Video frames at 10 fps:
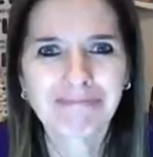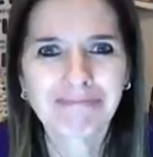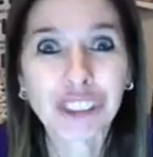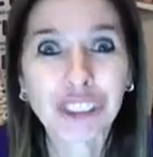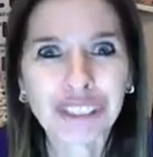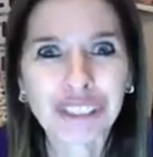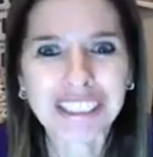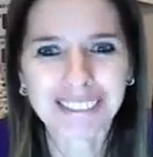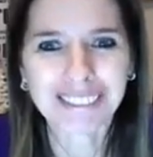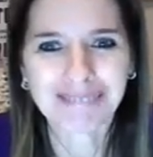
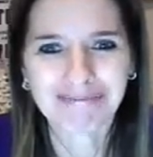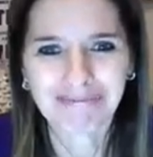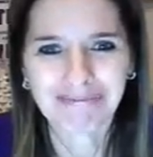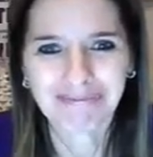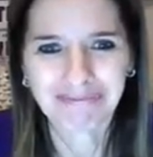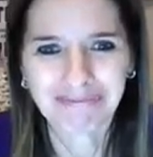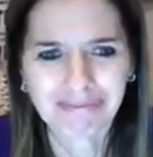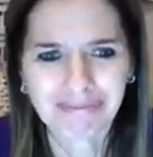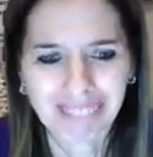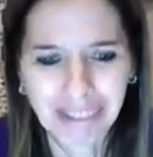Street.
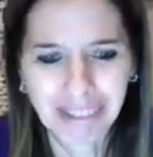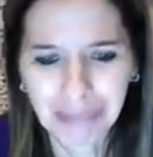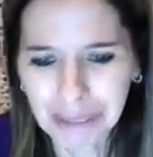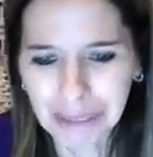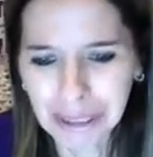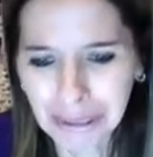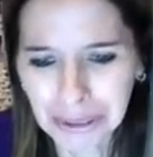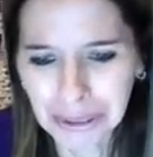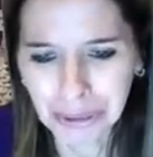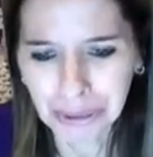What do we
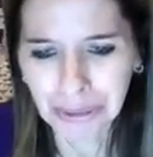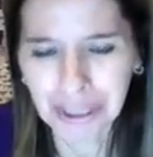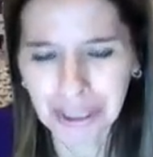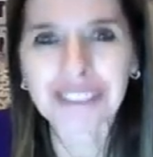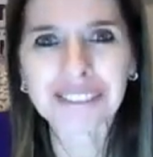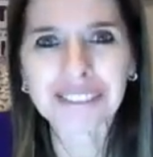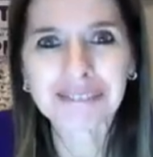notice? What do we wonder?